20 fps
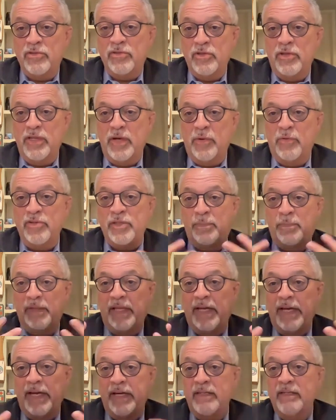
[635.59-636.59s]
So there was a
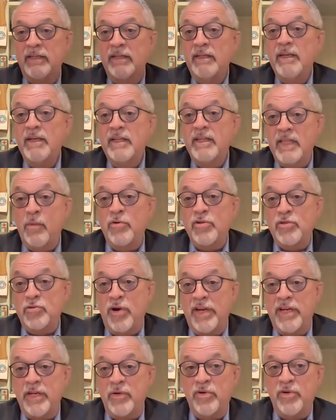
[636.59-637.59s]
plan that was
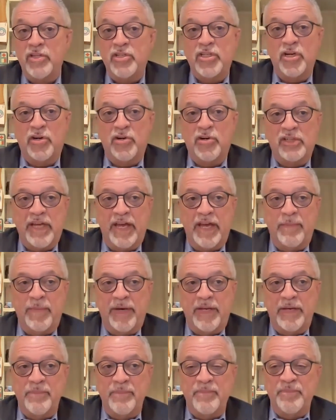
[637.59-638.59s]
ready when Cheryl came
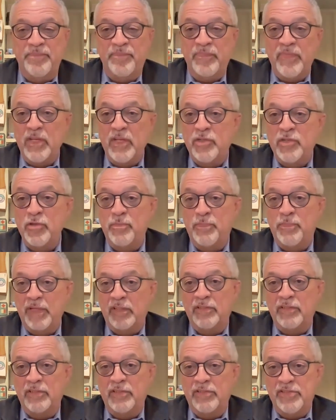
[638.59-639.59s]
in to
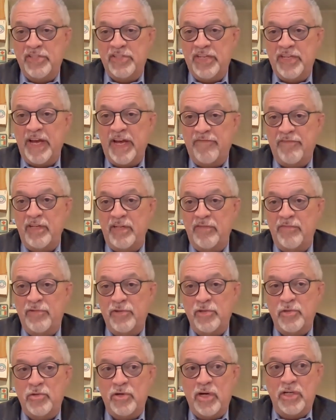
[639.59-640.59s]
build her staff and
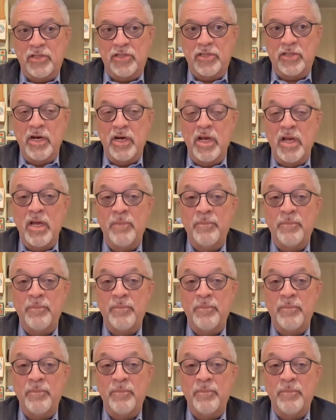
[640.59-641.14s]
infrastructure.